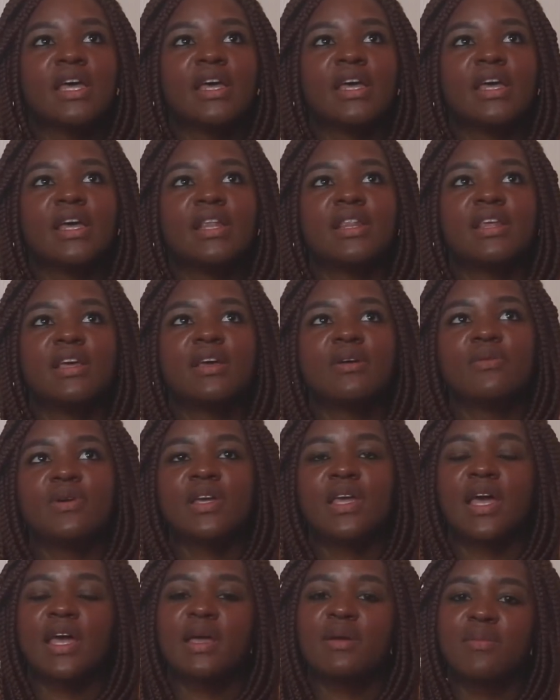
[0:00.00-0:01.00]
And then we
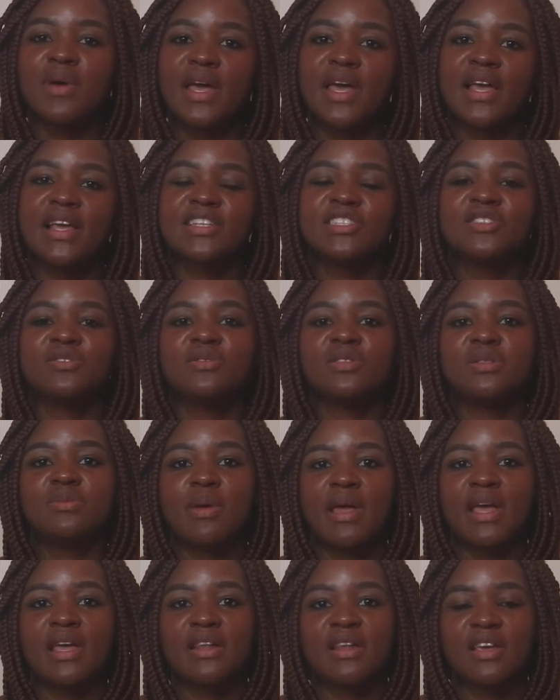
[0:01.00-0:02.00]
came back and she was
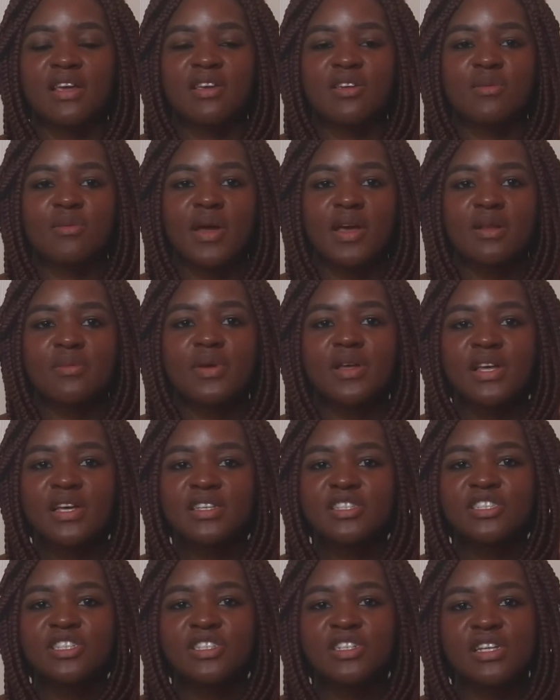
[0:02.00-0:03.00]
back in the incubator
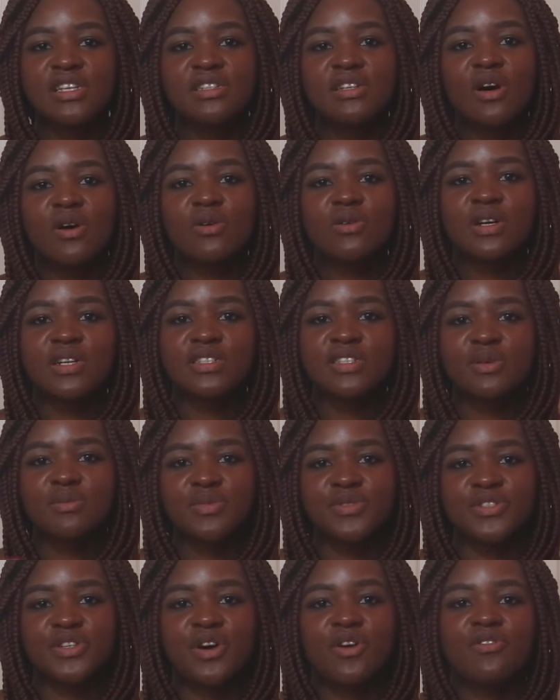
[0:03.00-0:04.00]
because she didn't hold her
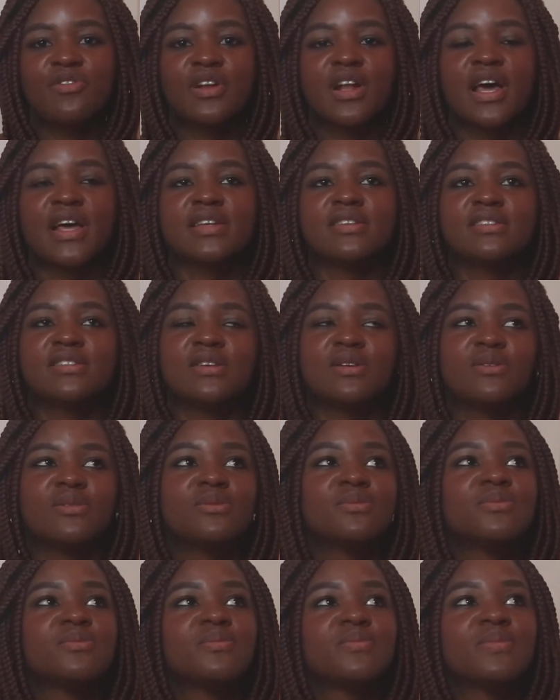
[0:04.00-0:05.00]
temperature overnight.
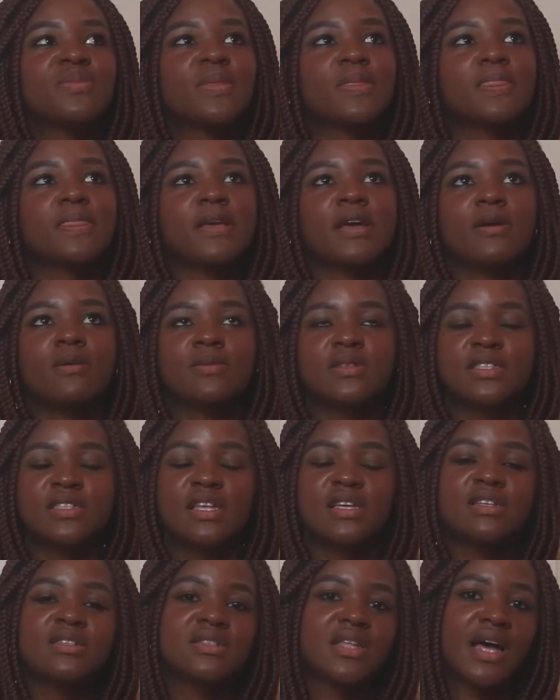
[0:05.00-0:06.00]
So it was
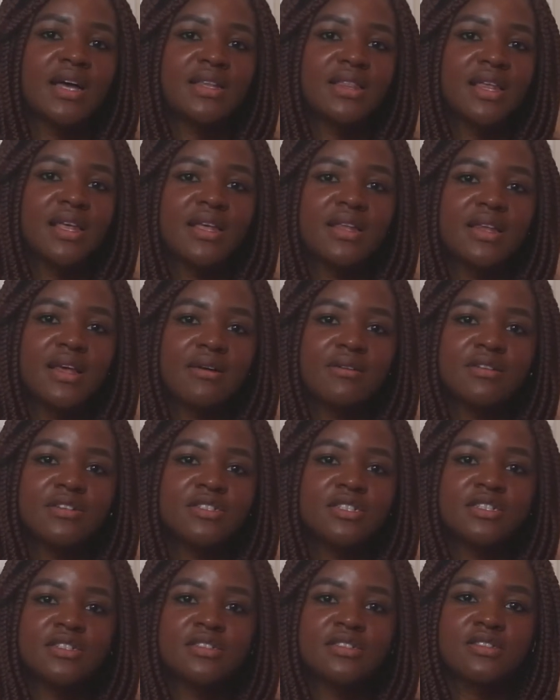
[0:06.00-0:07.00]
things like that that were
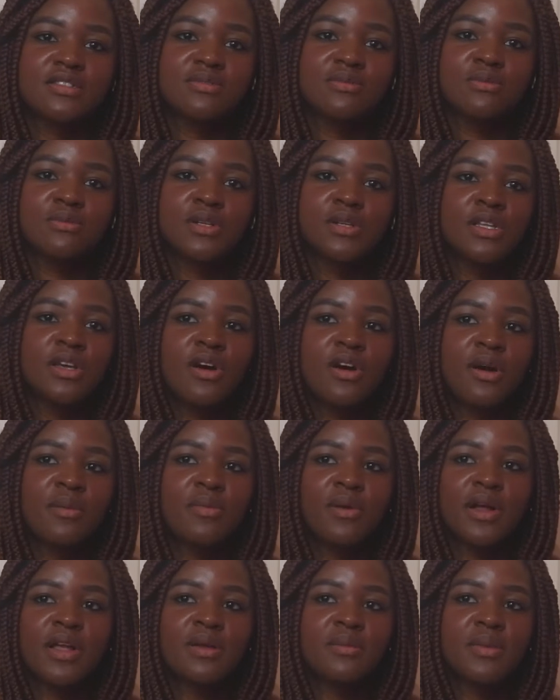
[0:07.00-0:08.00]
just really
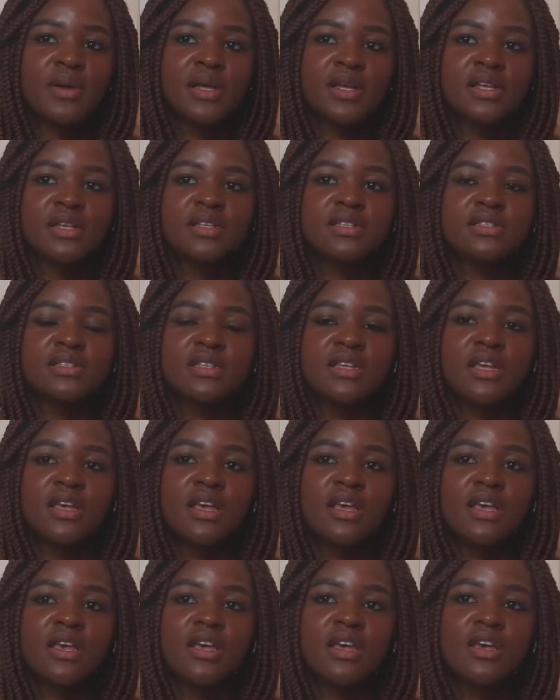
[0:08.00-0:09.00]
heartbreaking, because
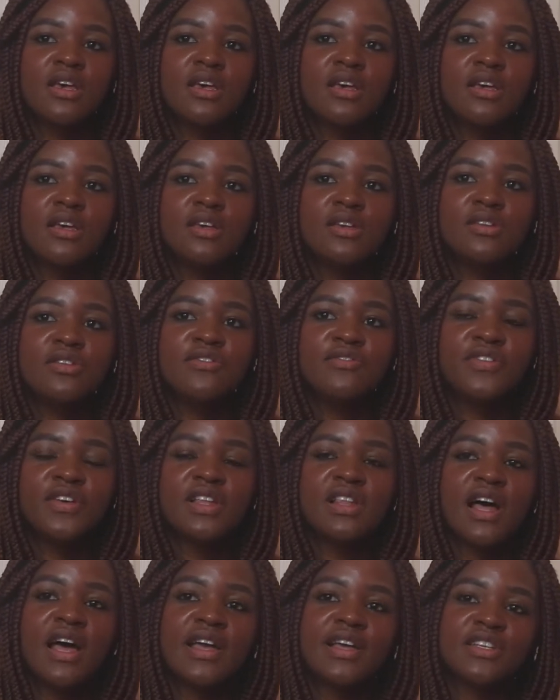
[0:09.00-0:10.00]
you
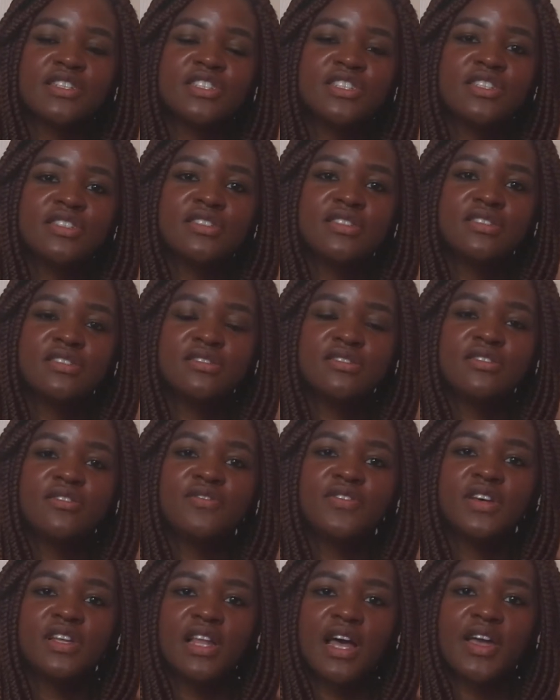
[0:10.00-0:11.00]
feel like
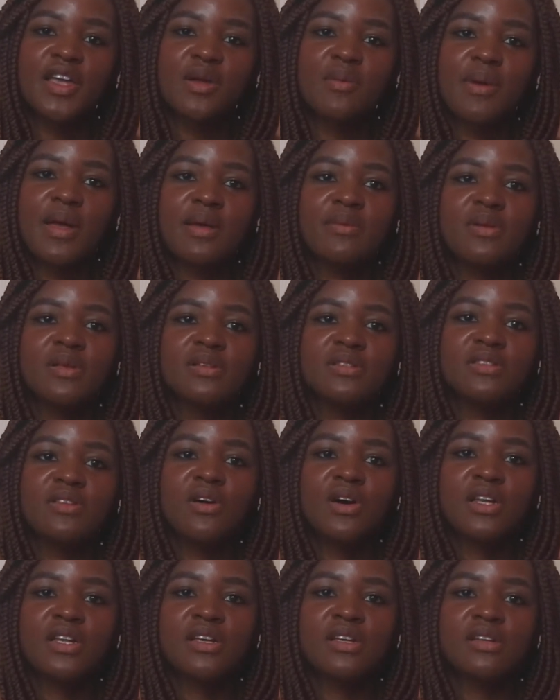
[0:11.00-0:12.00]
your baby is
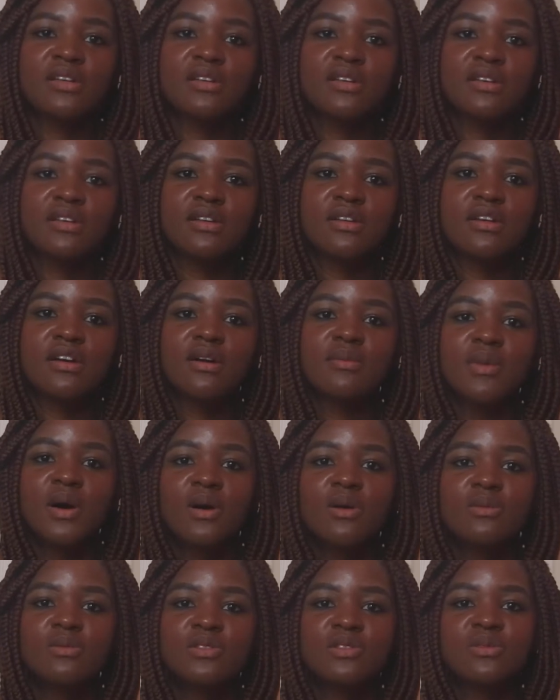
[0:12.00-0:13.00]
gonna come
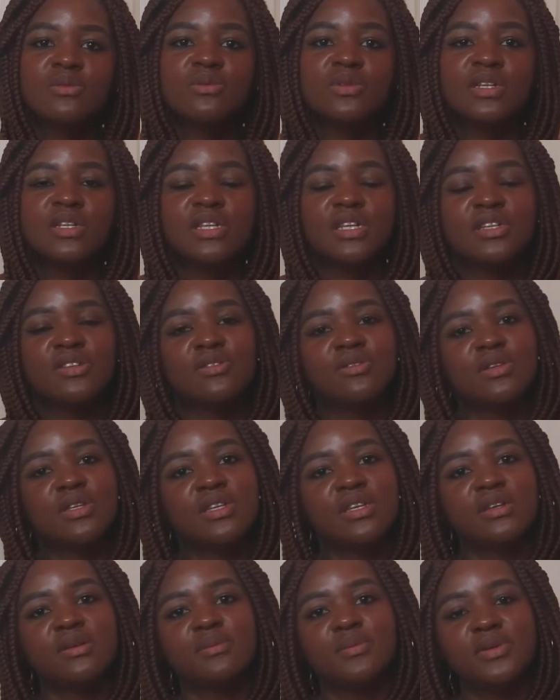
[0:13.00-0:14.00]
home soon, and then you
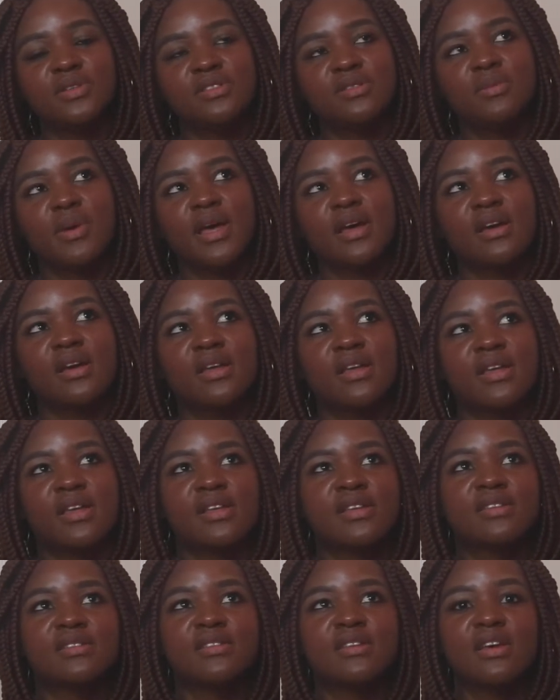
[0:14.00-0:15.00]
get pushed back
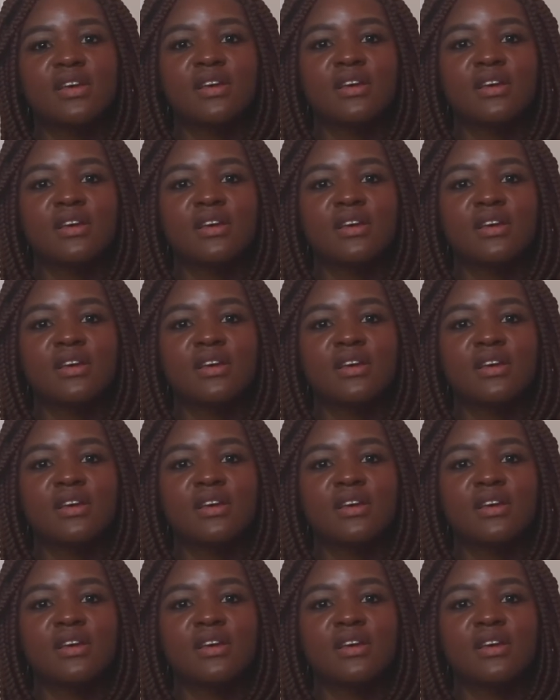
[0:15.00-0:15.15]
again.